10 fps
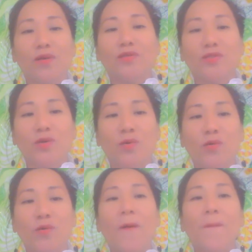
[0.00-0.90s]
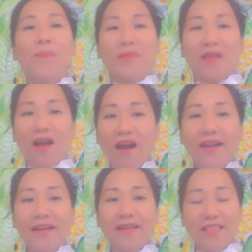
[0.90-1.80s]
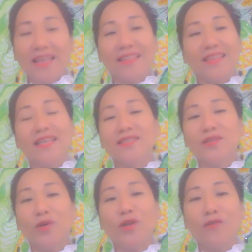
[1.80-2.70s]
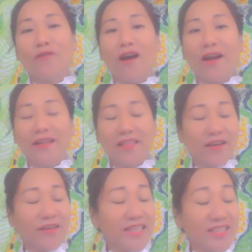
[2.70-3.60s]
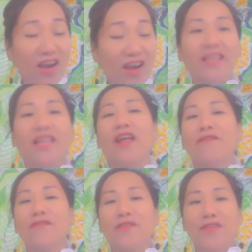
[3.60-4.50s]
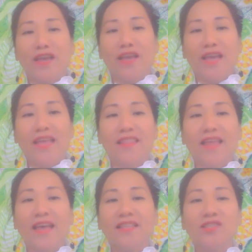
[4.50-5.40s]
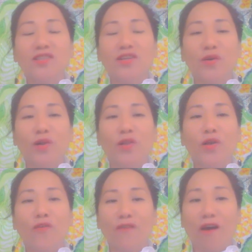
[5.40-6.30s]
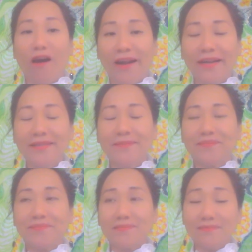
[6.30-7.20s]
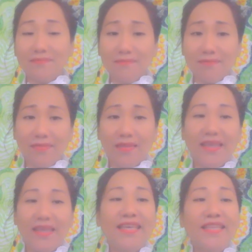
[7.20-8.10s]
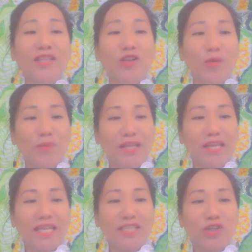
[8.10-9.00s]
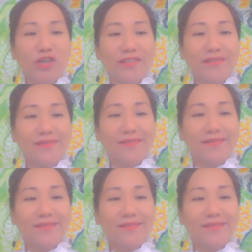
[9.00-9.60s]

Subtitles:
So art, that is the role of art. There is art in everything, and that is the role of art in communication.